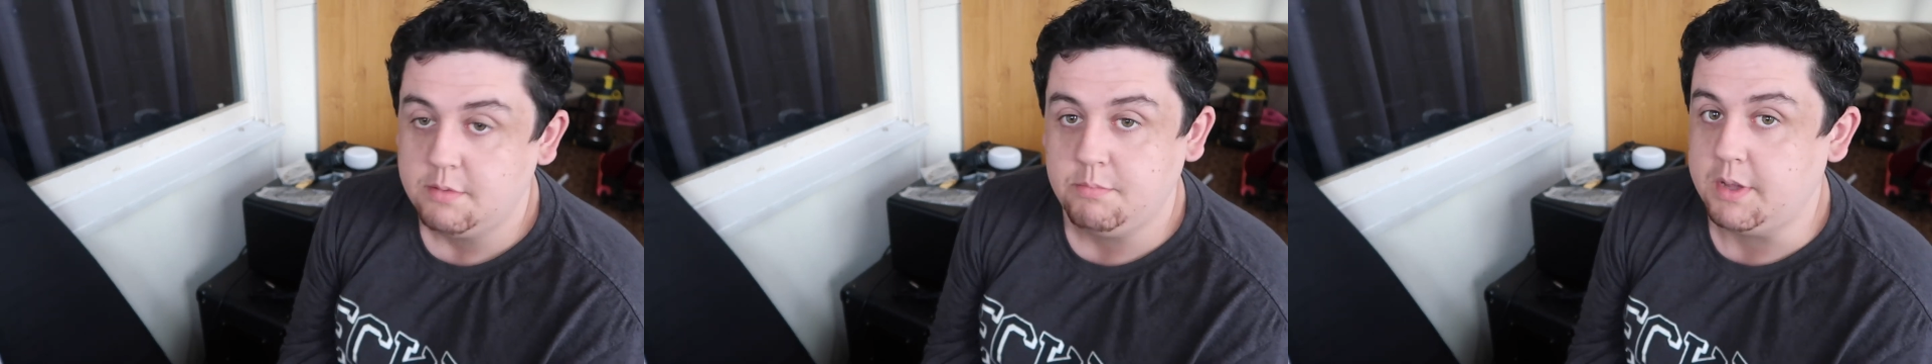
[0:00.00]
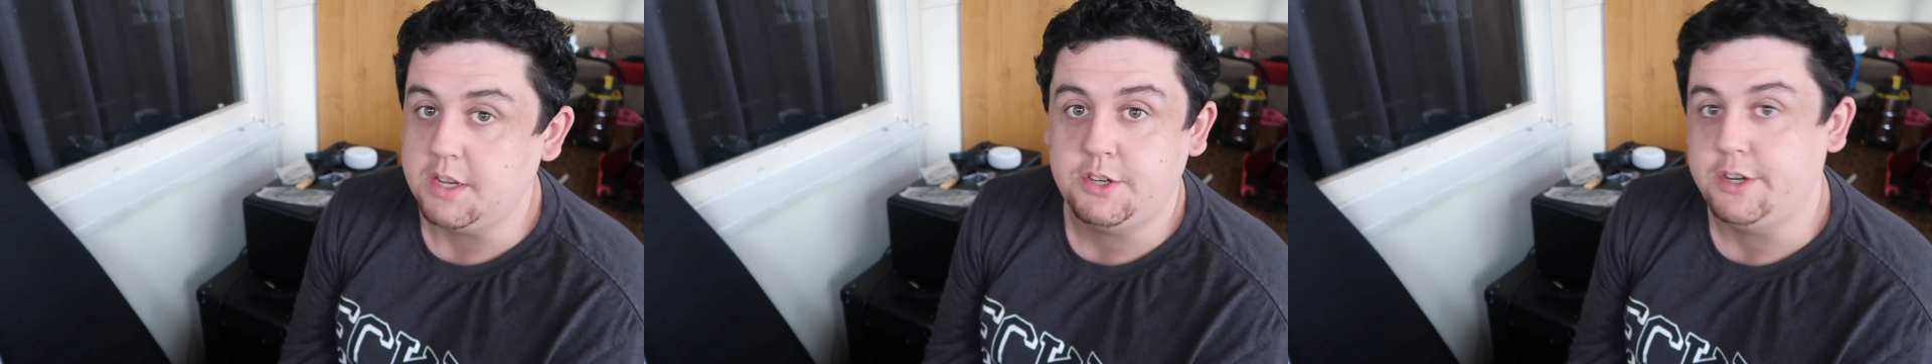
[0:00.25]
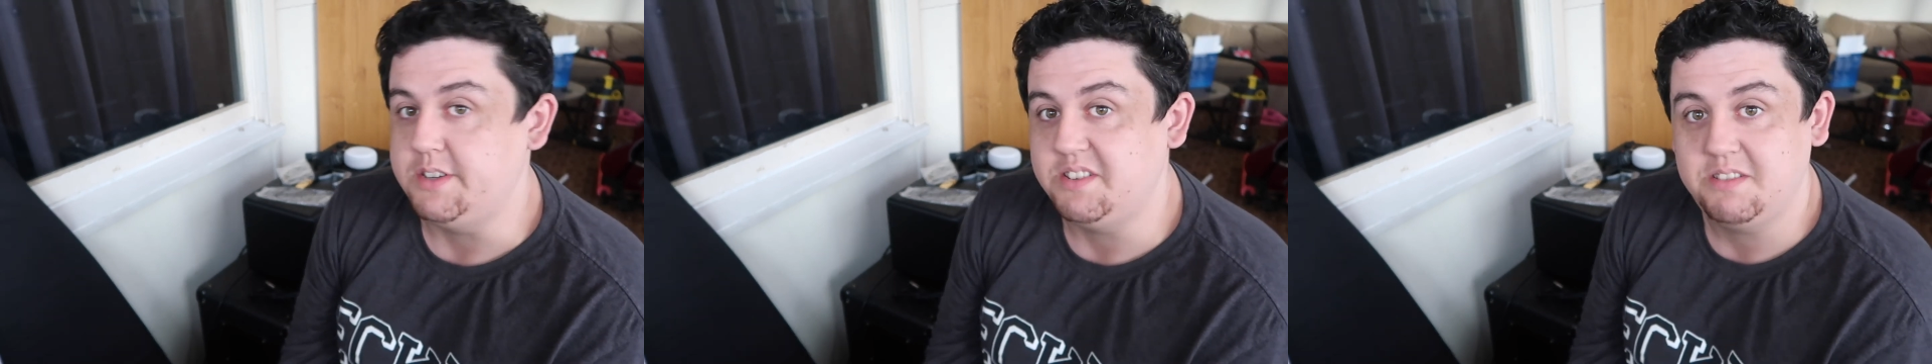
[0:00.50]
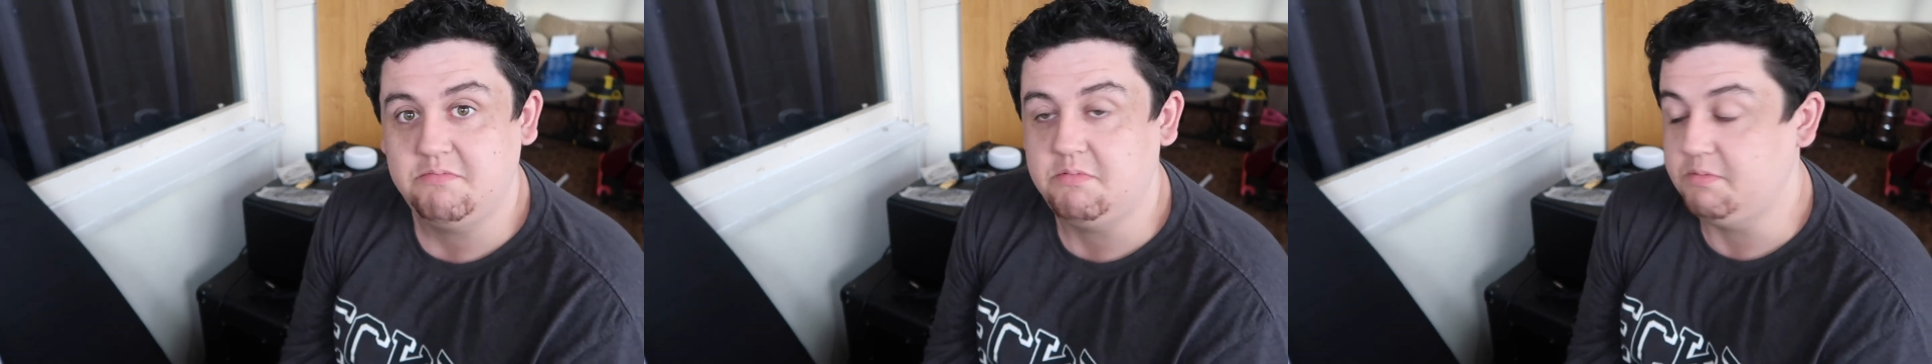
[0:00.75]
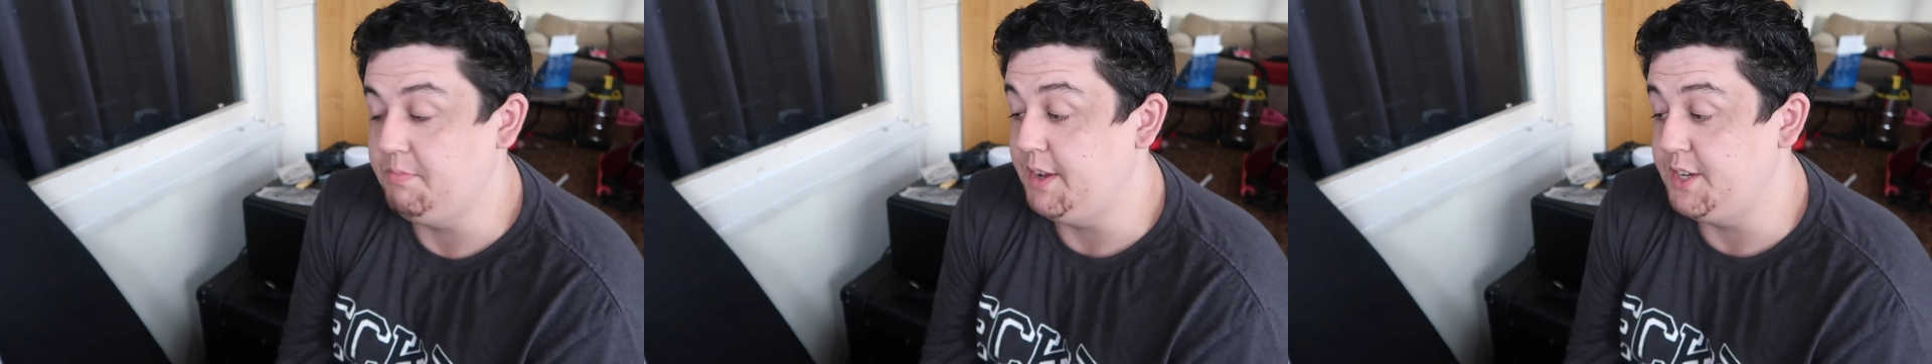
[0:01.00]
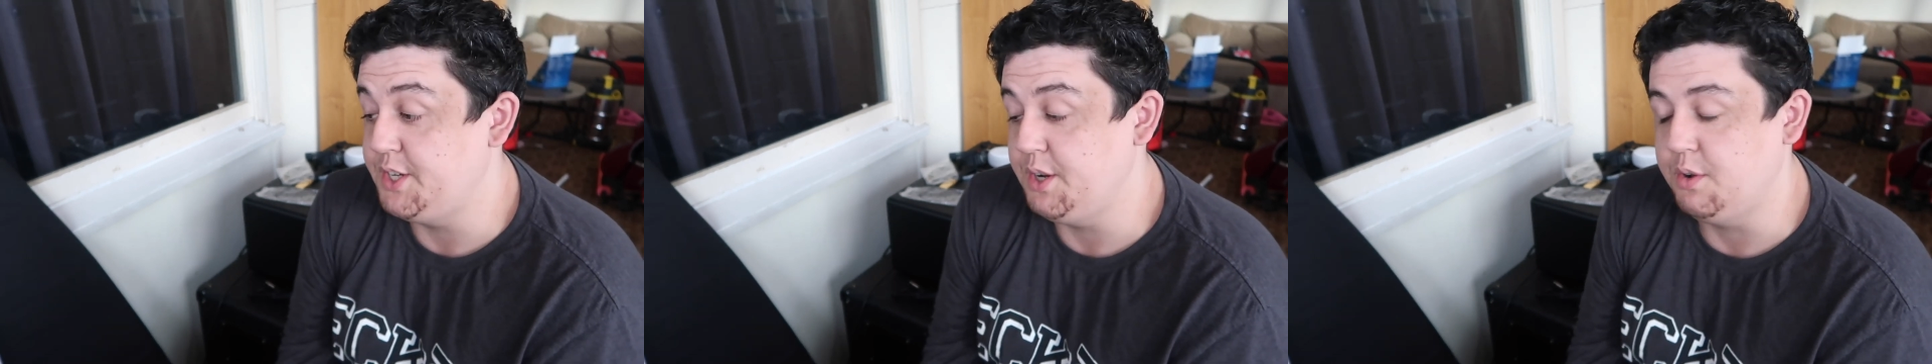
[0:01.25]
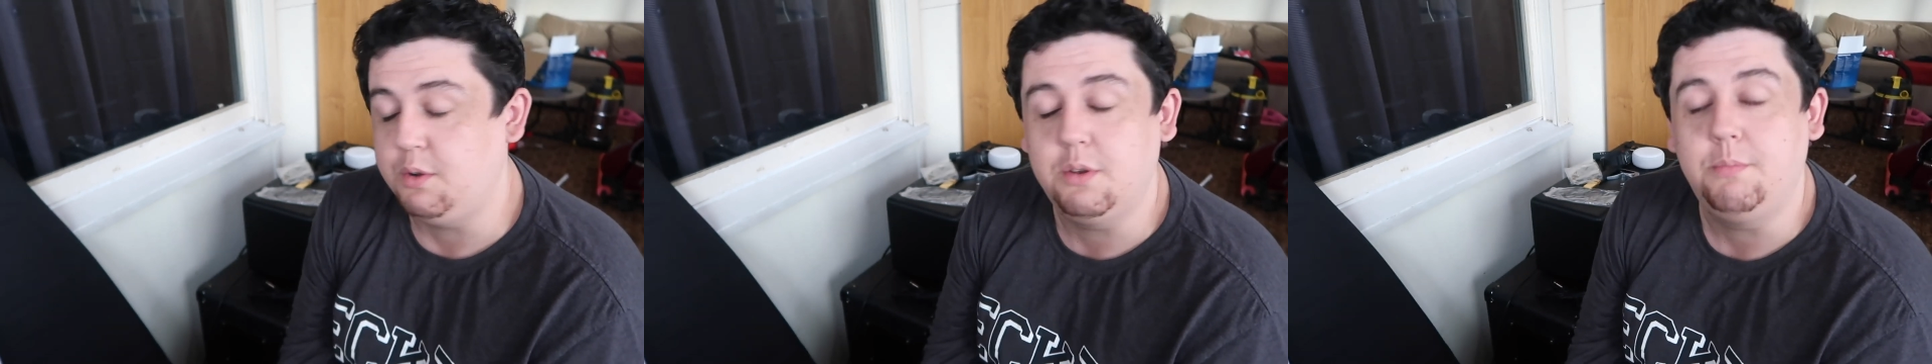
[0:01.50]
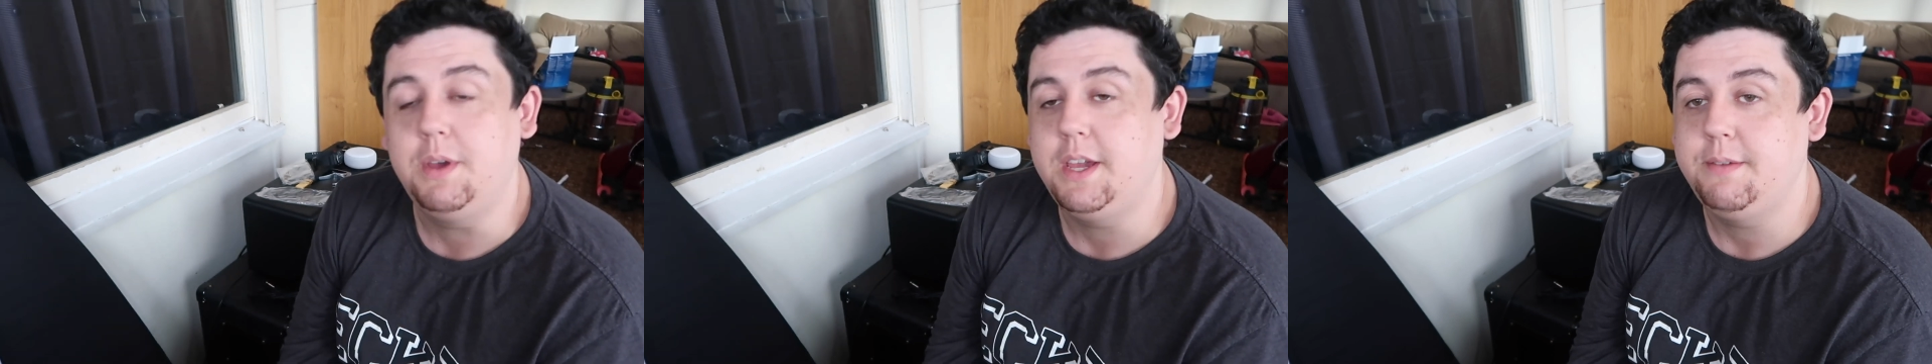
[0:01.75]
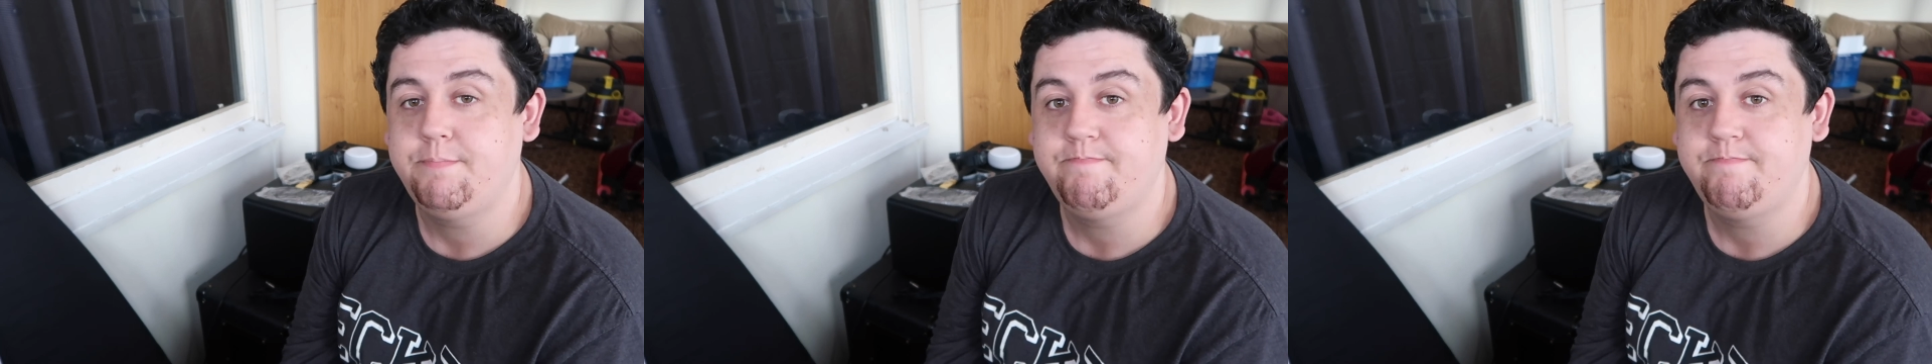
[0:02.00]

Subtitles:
means shit all to me.